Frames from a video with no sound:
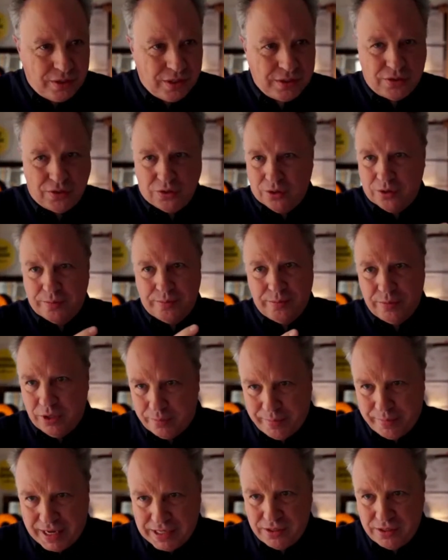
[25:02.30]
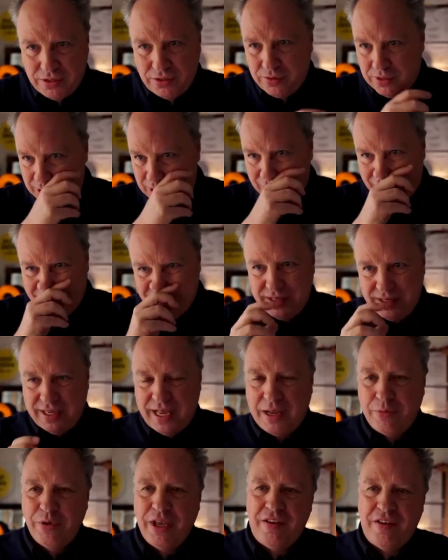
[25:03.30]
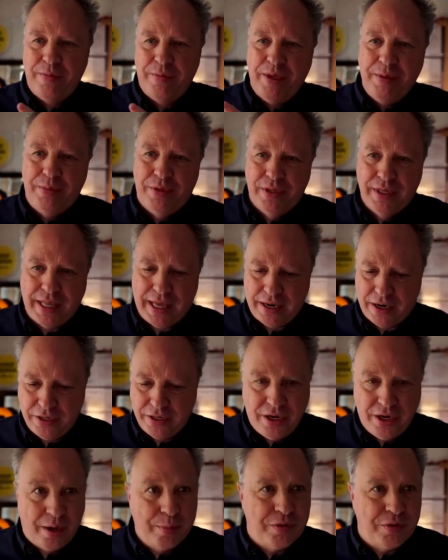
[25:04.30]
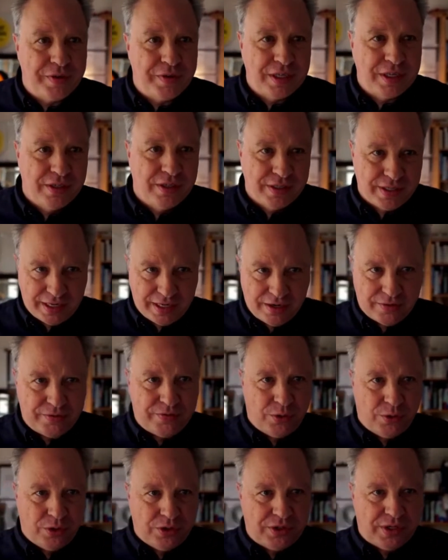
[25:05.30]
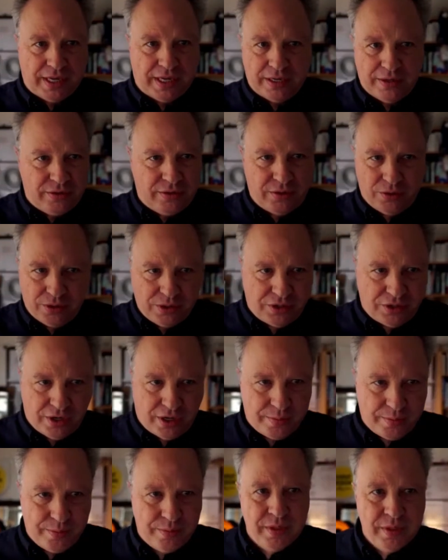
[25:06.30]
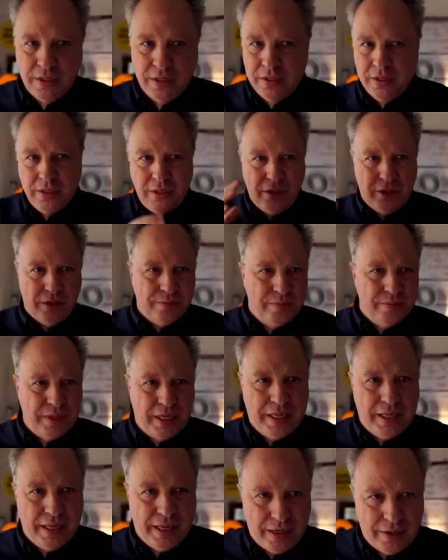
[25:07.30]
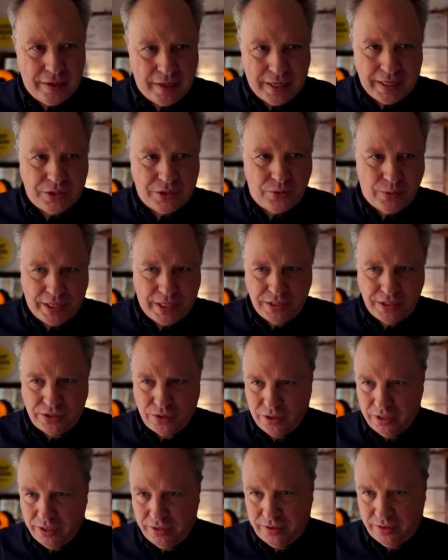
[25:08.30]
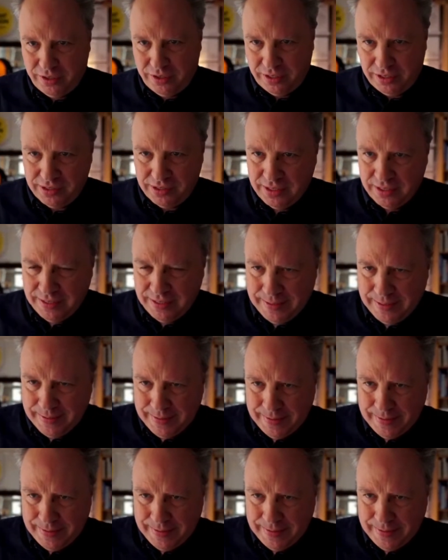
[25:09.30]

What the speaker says: students or master's degree students, and we have people that are young professionals in their first, second, third job, in their late 20s, early 30s.